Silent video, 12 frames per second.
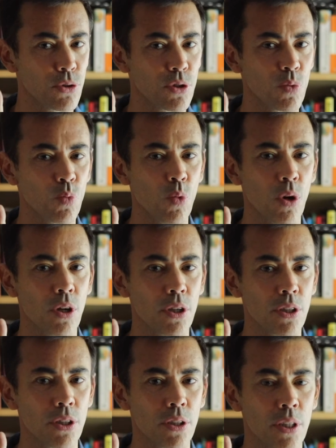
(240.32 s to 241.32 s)
some
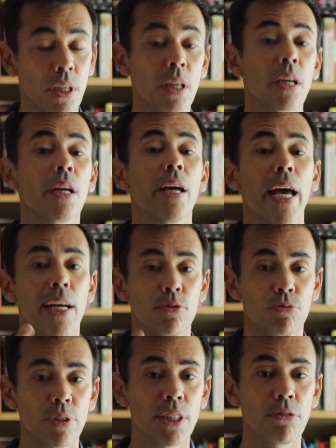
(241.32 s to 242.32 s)
work
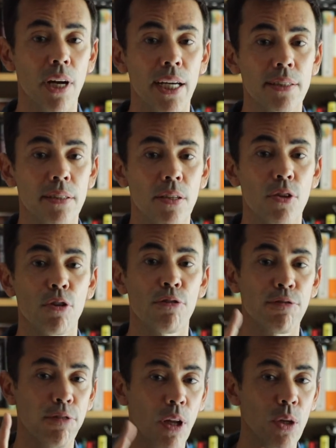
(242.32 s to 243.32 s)
and rewrite the
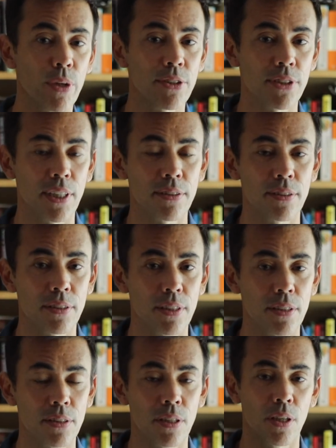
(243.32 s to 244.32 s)
following
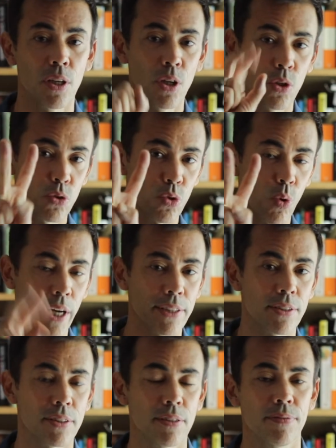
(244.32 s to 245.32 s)
sentences
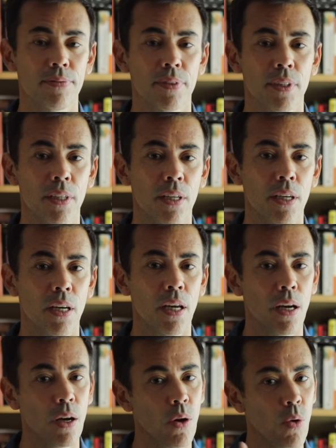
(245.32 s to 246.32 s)
twice.
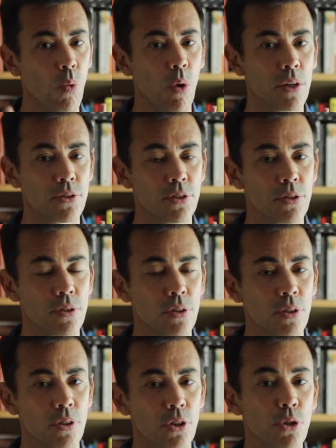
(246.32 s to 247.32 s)
Once
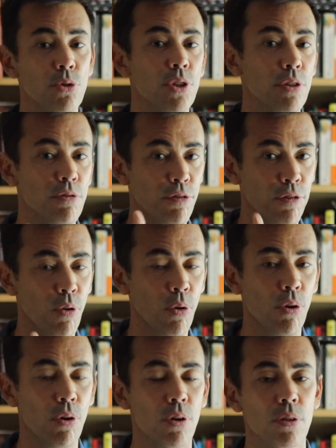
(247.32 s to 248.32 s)
using
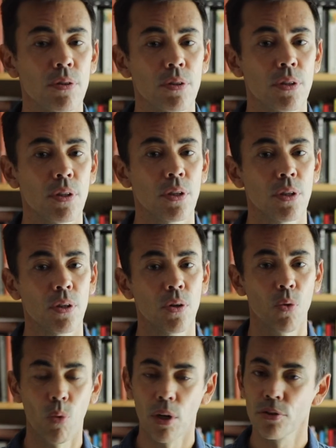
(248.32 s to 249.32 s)
for,
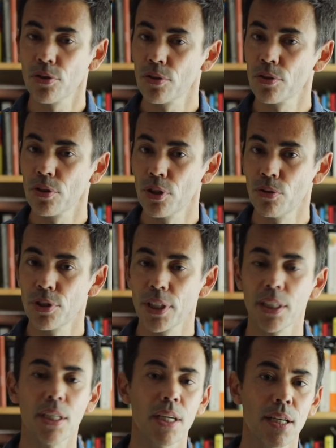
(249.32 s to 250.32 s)
once using